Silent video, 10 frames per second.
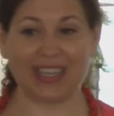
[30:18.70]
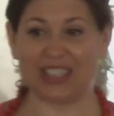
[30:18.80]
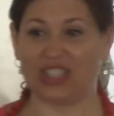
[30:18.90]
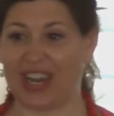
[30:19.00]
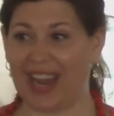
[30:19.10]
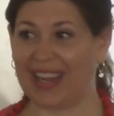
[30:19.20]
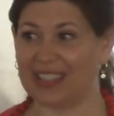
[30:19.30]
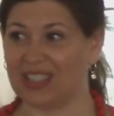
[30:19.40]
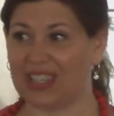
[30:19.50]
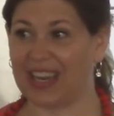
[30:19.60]
has
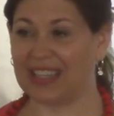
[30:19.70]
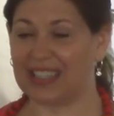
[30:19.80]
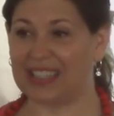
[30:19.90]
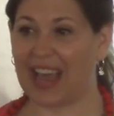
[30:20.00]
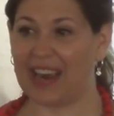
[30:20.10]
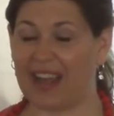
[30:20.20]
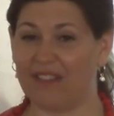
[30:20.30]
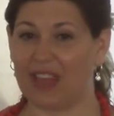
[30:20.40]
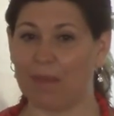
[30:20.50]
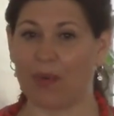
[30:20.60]
changed. And instead
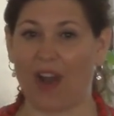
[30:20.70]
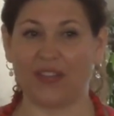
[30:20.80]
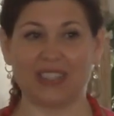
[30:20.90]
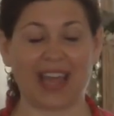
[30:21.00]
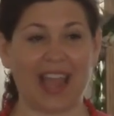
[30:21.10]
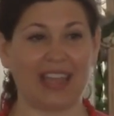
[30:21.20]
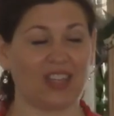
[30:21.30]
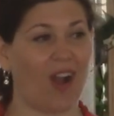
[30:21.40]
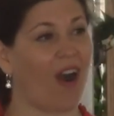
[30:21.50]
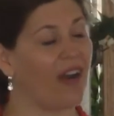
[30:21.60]
of them prophesying
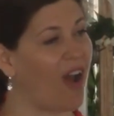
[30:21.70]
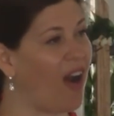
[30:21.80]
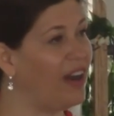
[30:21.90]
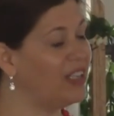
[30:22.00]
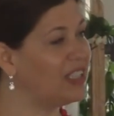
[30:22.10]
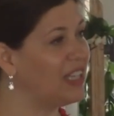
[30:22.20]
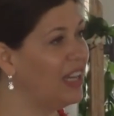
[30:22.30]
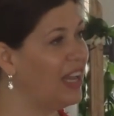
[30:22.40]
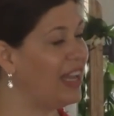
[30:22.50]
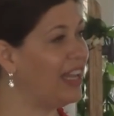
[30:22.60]
to hard hearts,
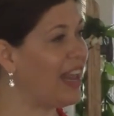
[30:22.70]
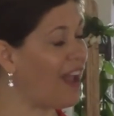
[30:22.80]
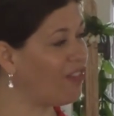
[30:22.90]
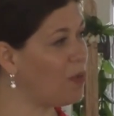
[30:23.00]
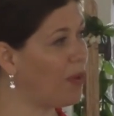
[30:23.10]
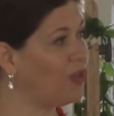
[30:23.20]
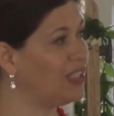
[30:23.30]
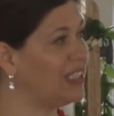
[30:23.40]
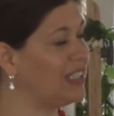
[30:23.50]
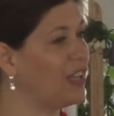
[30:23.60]
in every
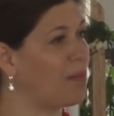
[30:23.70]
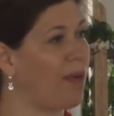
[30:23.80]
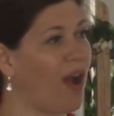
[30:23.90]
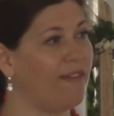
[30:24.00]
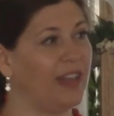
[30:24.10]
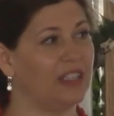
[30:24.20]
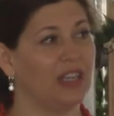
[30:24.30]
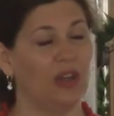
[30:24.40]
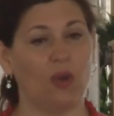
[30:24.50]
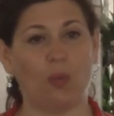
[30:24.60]
post-exilic prophet,
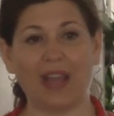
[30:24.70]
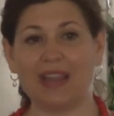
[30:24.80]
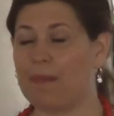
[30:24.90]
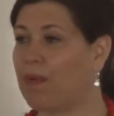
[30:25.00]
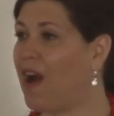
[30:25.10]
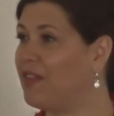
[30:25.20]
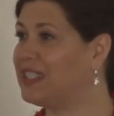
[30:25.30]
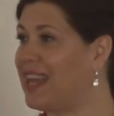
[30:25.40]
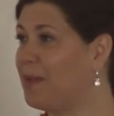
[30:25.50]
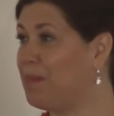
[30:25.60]
when they
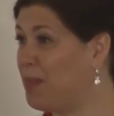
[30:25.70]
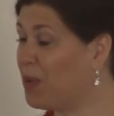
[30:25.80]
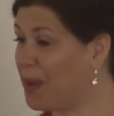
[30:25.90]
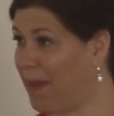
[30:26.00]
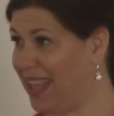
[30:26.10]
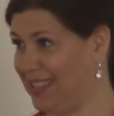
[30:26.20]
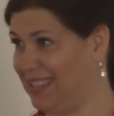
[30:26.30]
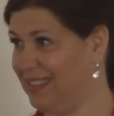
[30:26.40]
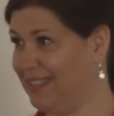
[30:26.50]
prophesy, the people repent.